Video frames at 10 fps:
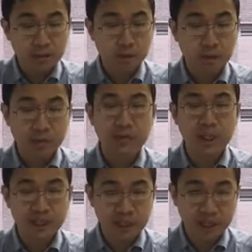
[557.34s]
or
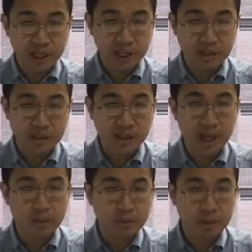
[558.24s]
Medicaid
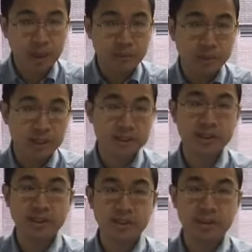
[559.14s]
that would not be
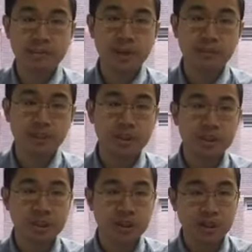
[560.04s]
considered a public
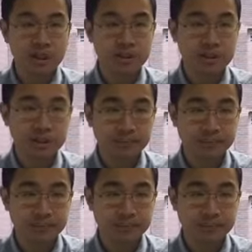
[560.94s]
charge